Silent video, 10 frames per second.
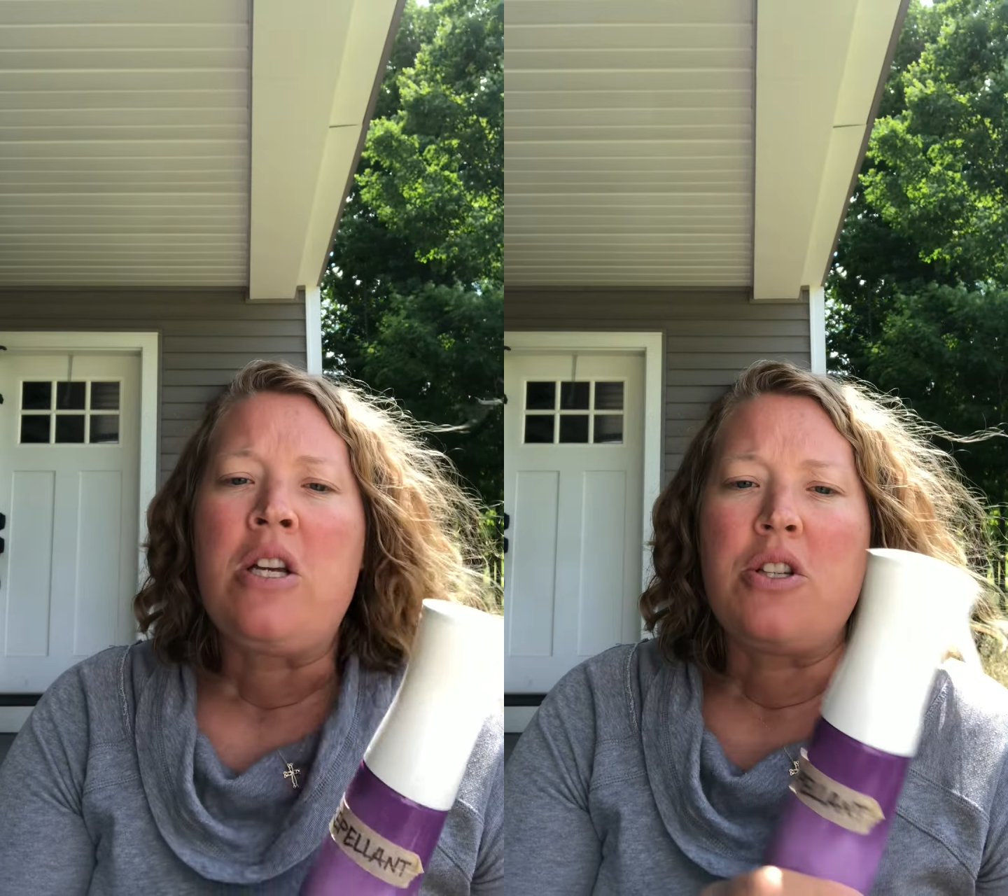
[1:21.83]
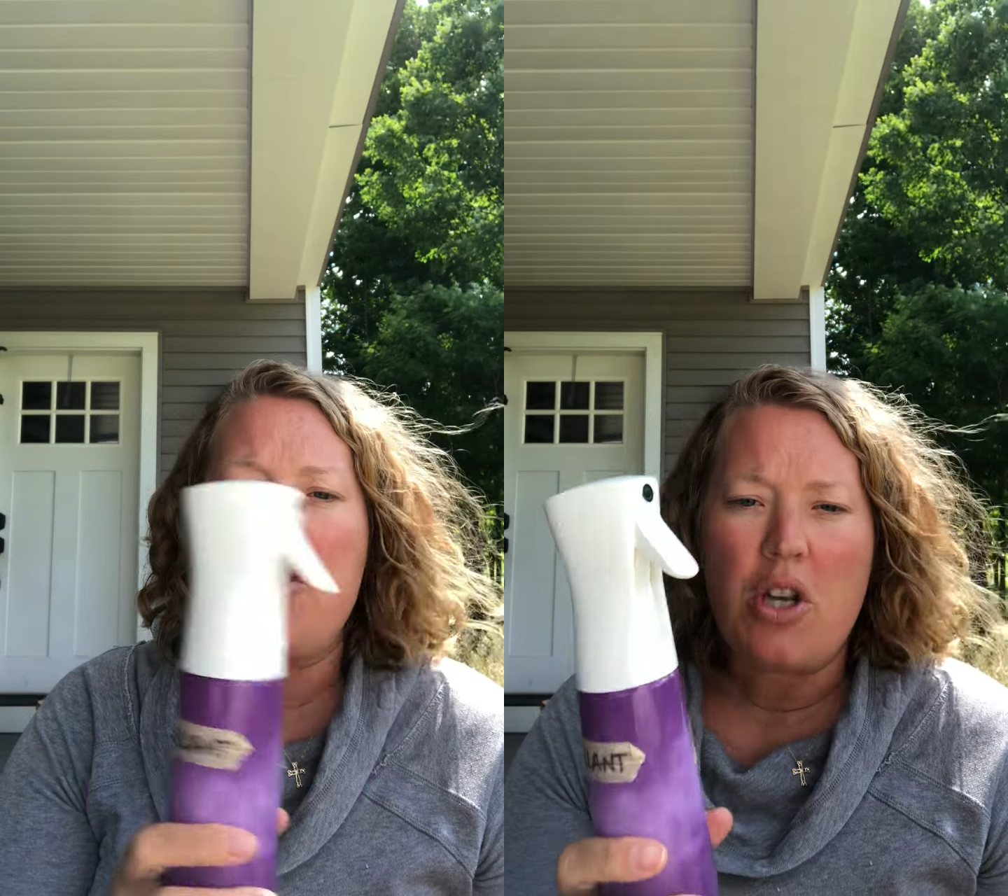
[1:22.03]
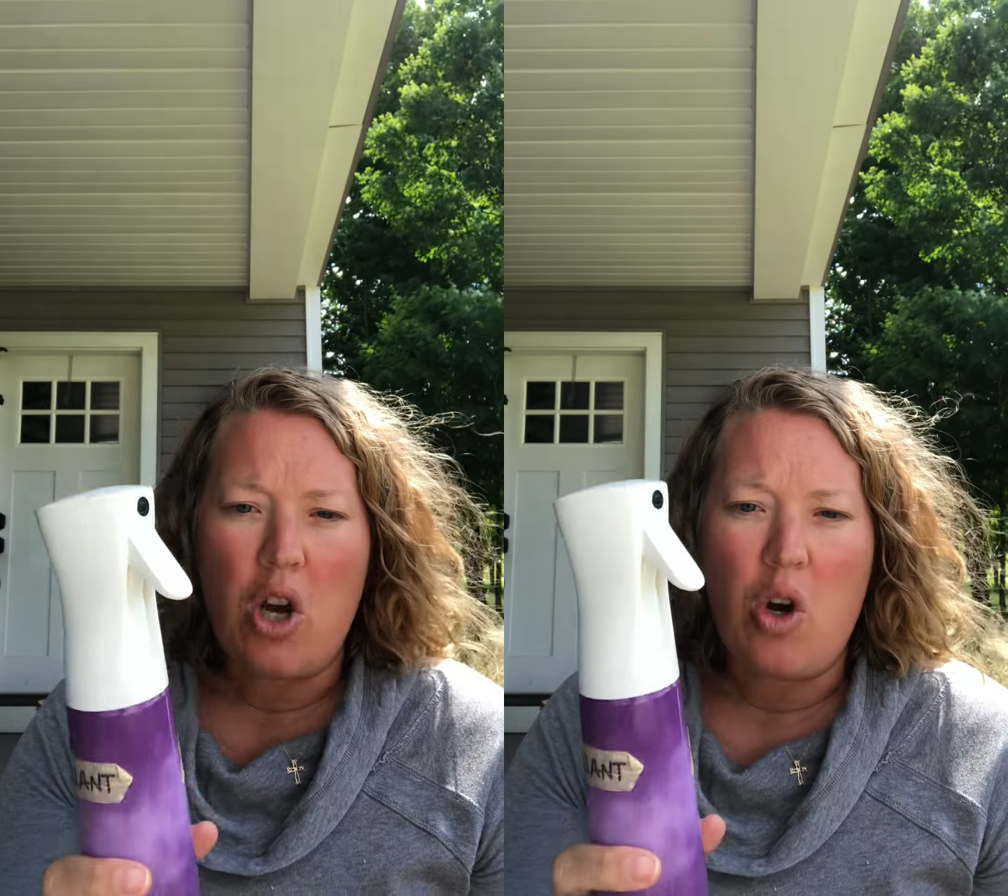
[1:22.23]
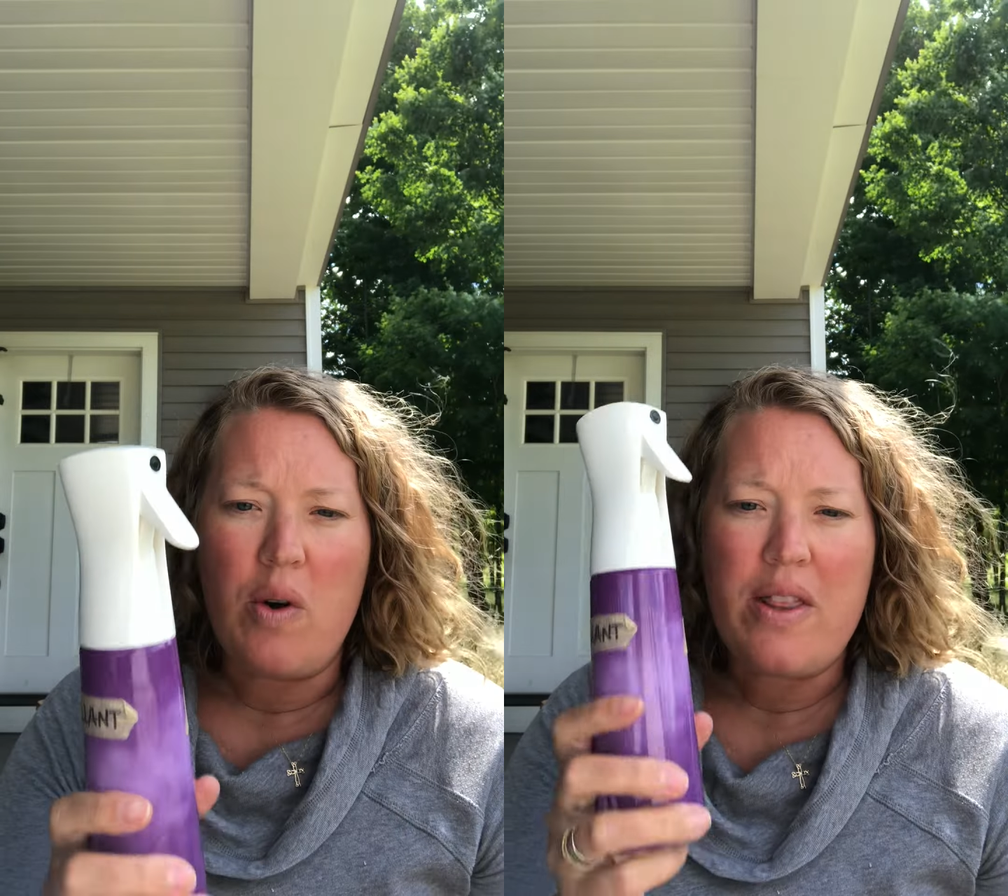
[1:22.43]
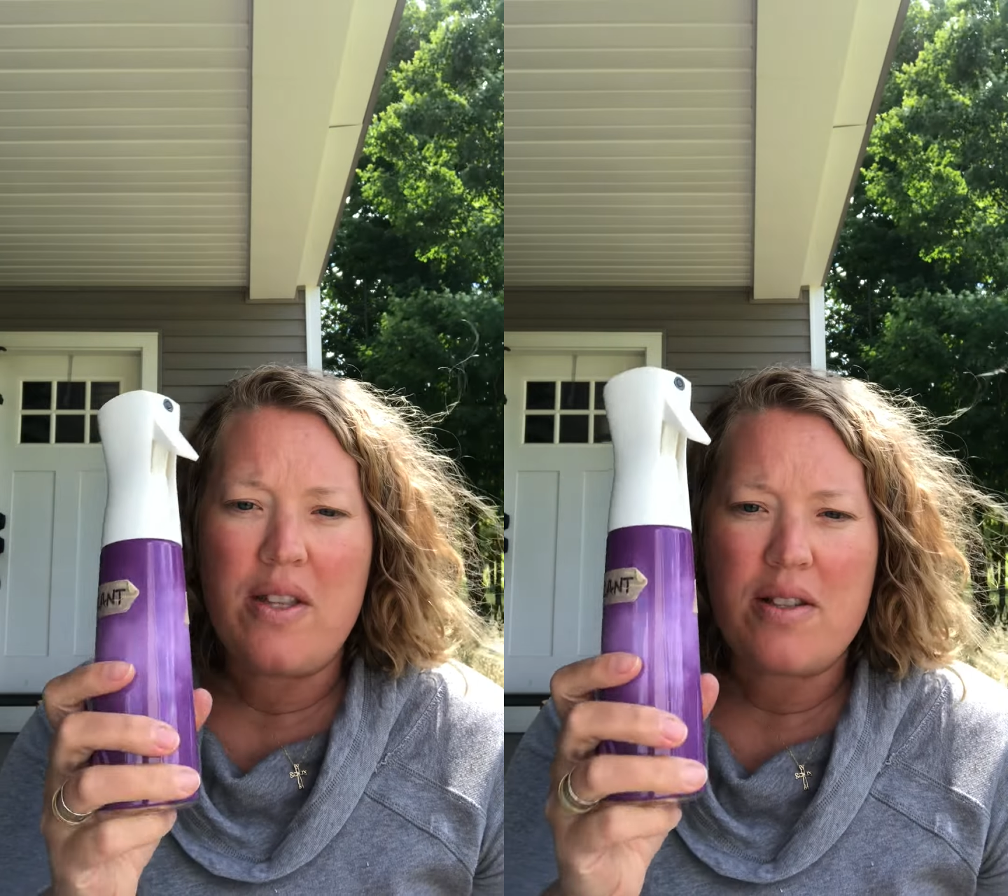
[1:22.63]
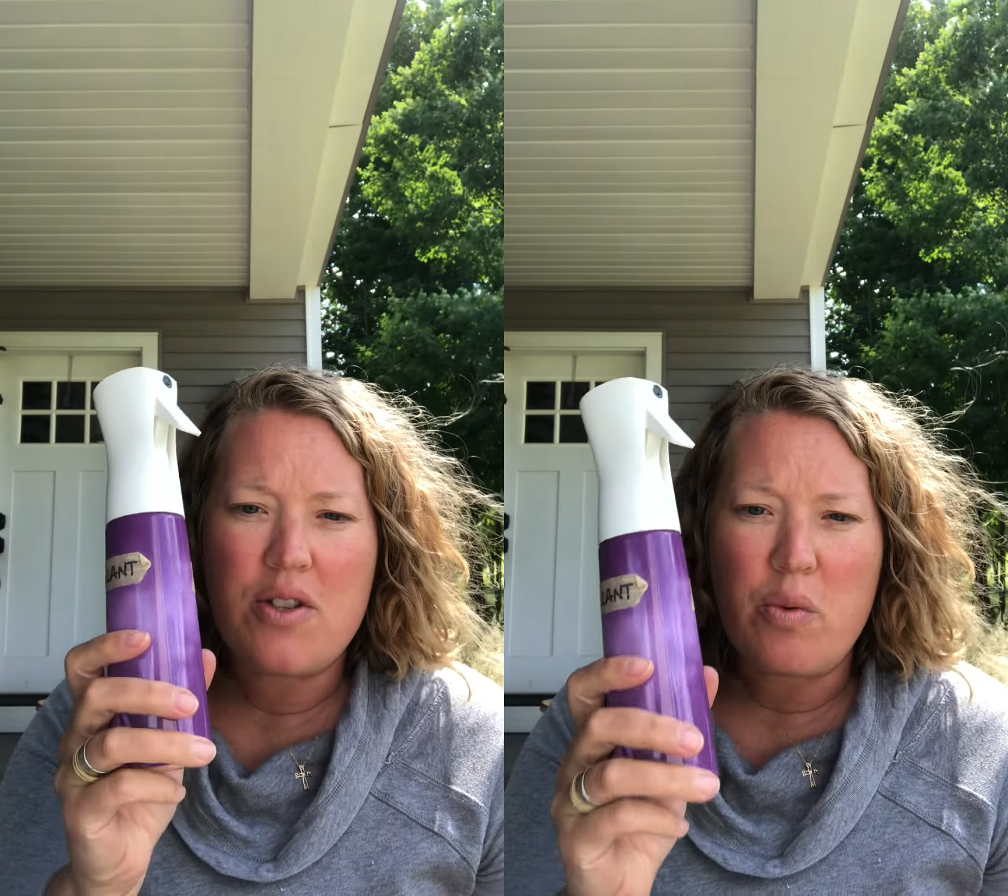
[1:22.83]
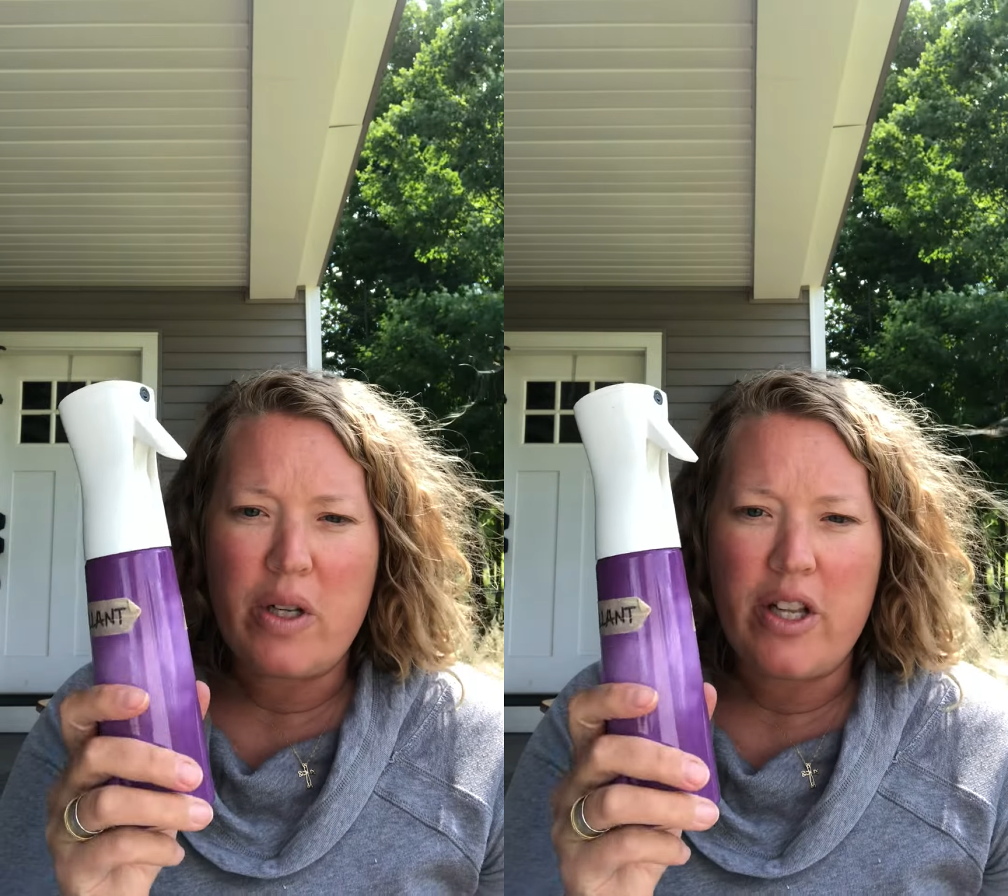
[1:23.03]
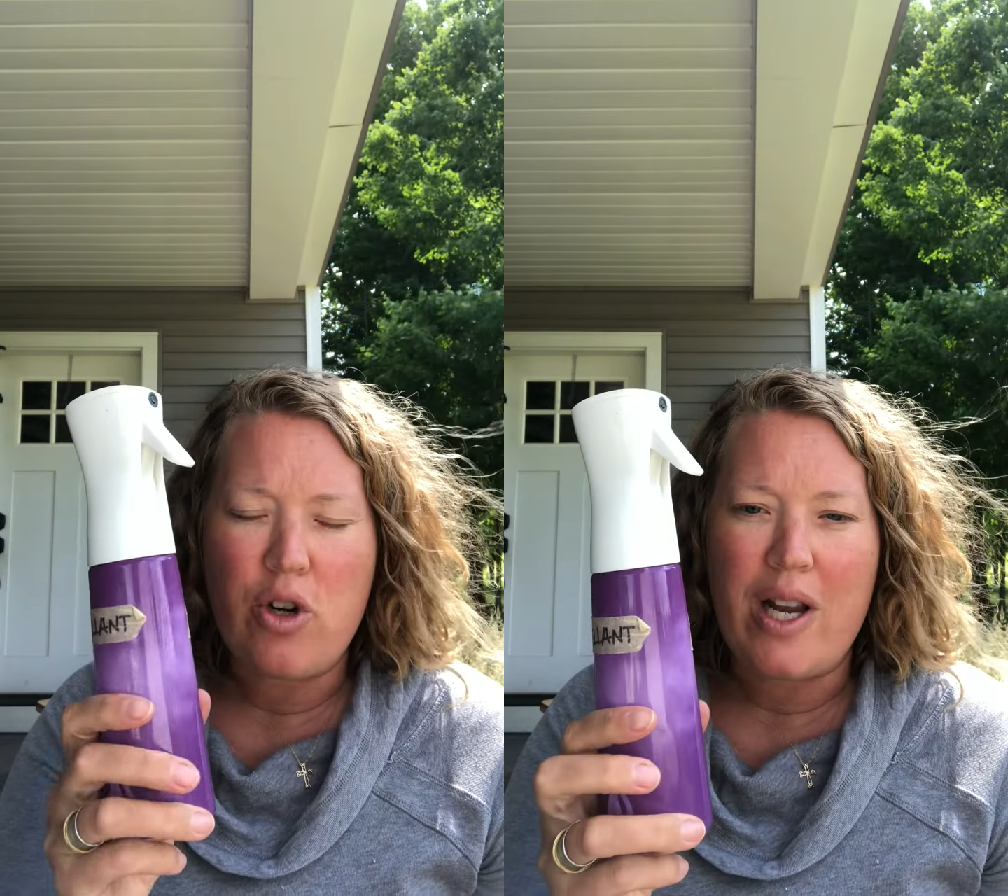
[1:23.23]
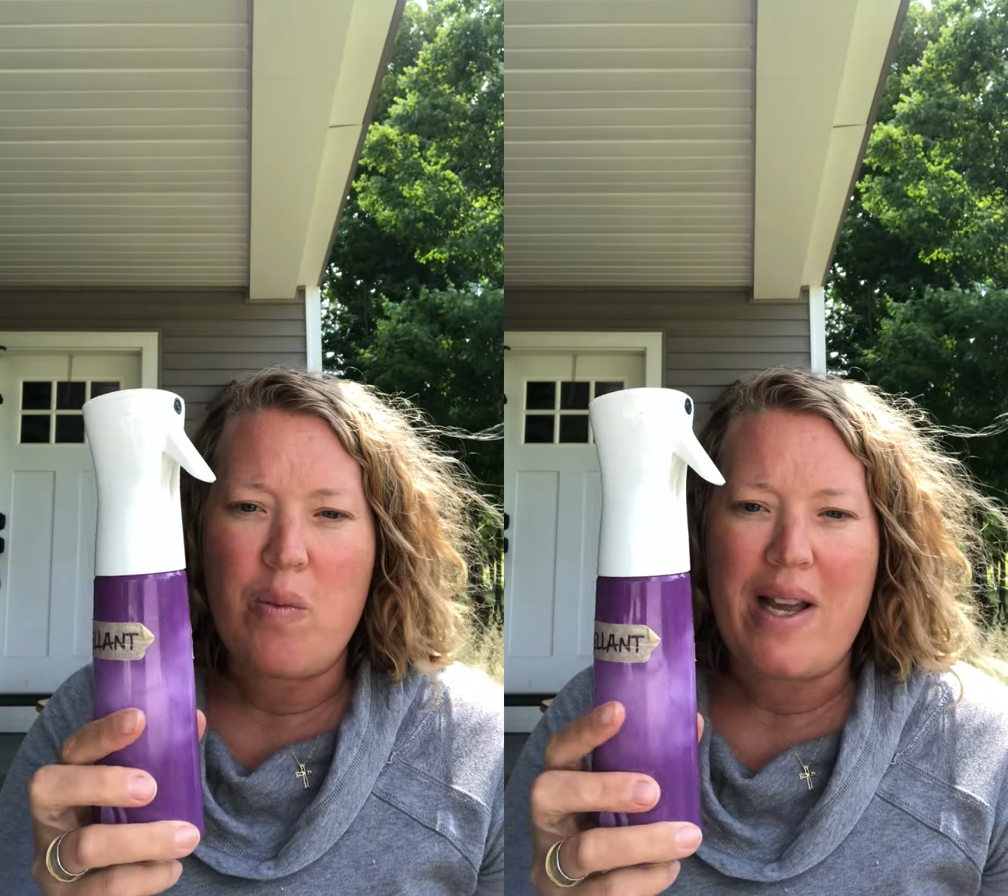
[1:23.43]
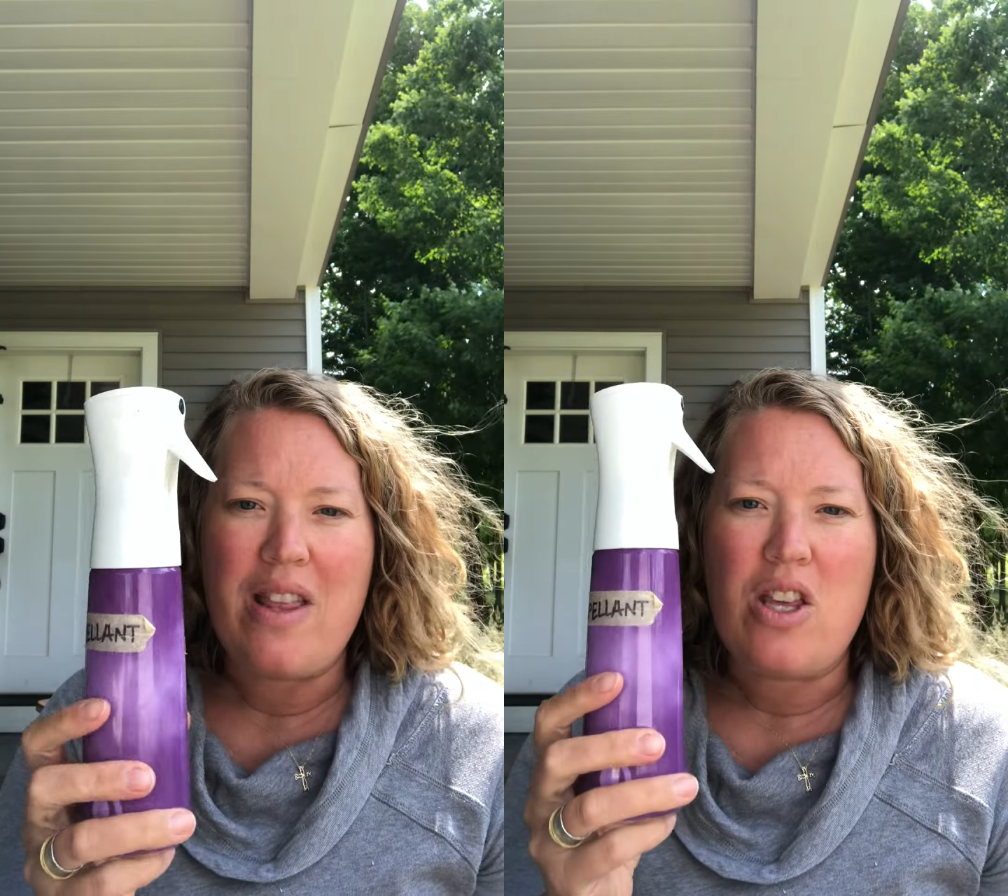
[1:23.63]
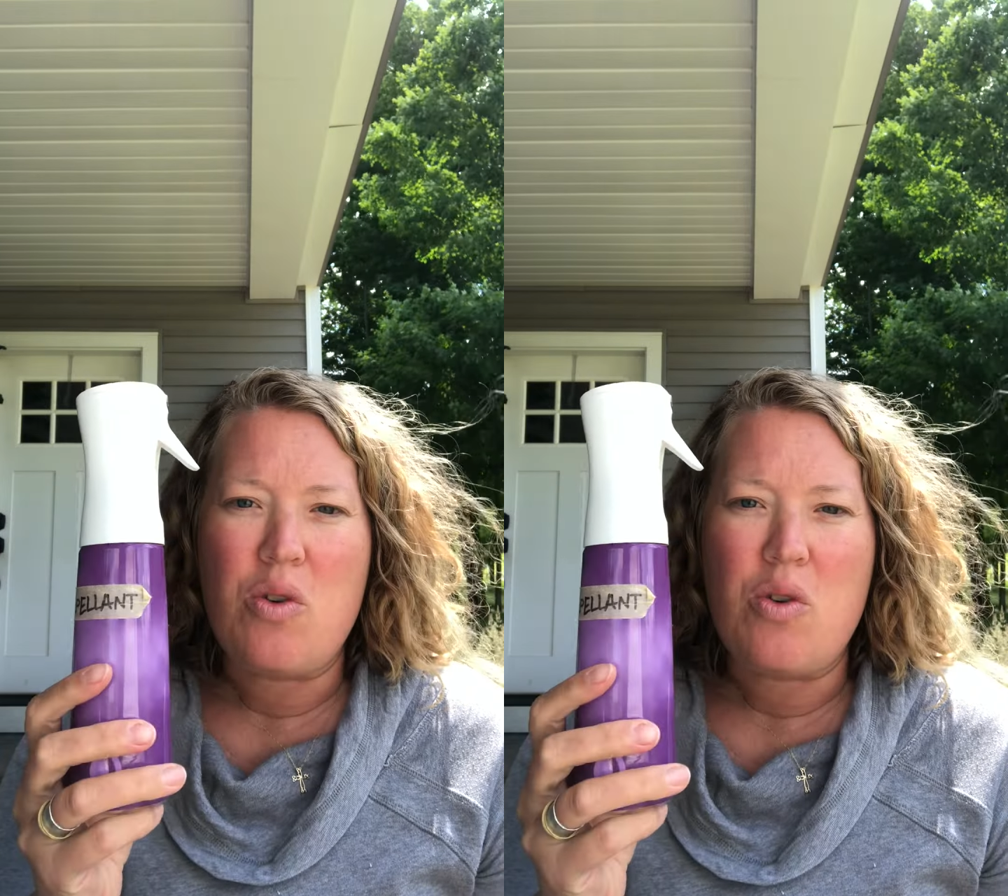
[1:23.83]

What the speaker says: So this is a really great way that